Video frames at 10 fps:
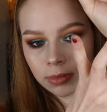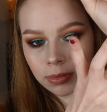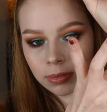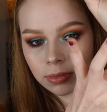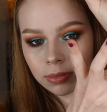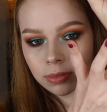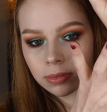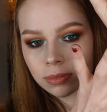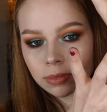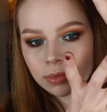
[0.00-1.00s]

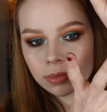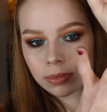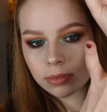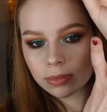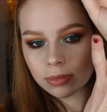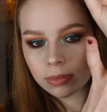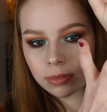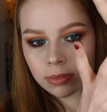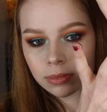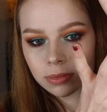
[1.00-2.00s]

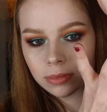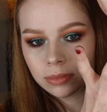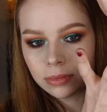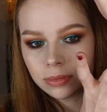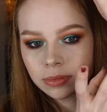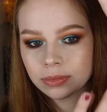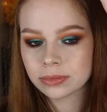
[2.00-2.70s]
No one is speaking in this clip.